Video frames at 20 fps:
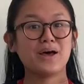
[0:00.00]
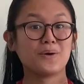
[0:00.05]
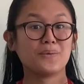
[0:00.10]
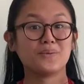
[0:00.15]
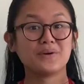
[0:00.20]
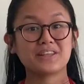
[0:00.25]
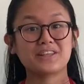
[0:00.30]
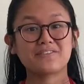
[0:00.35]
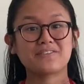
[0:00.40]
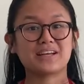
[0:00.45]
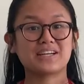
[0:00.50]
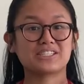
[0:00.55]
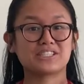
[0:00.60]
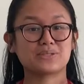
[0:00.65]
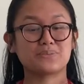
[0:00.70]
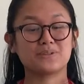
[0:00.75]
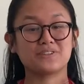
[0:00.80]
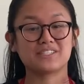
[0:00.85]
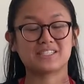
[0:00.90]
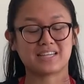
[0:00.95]
With our
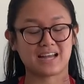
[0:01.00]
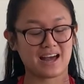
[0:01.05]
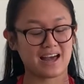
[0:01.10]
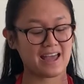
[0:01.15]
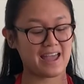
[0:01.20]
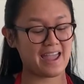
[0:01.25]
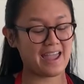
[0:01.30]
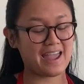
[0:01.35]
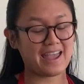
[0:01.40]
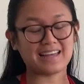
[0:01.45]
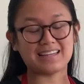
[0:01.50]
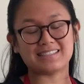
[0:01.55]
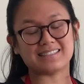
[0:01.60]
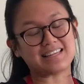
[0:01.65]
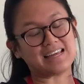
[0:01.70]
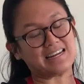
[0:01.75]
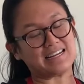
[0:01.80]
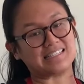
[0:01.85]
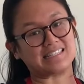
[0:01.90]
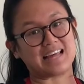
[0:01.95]
vegetables cut and
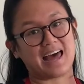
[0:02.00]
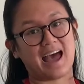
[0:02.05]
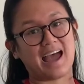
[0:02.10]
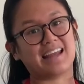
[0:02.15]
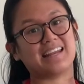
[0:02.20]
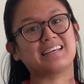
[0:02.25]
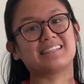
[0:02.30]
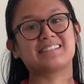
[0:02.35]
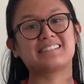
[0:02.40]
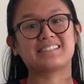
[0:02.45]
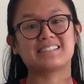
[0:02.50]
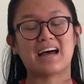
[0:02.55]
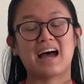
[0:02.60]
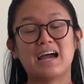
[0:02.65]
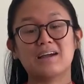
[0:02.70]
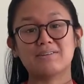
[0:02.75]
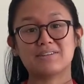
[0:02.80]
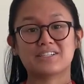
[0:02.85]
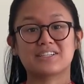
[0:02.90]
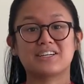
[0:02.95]
set aside, it's
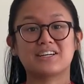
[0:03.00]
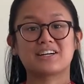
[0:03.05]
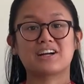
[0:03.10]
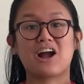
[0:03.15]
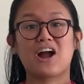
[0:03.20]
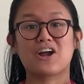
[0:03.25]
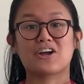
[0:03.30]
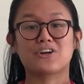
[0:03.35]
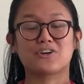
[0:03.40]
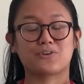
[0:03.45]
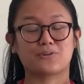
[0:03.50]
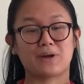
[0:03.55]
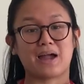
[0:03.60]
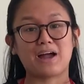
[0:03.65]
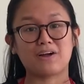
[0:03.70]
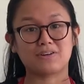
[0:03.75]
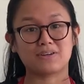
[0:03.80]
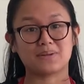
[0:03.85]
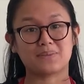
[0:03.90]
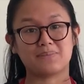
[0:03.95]
time to cook our
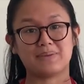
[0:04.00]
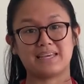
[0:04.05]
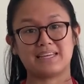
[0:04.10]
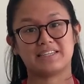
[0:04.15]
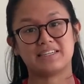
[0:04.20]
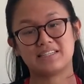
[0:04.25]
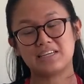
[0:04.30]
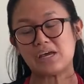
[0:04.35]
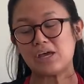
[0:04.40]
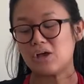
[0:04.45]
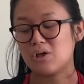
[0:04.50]
ground meat.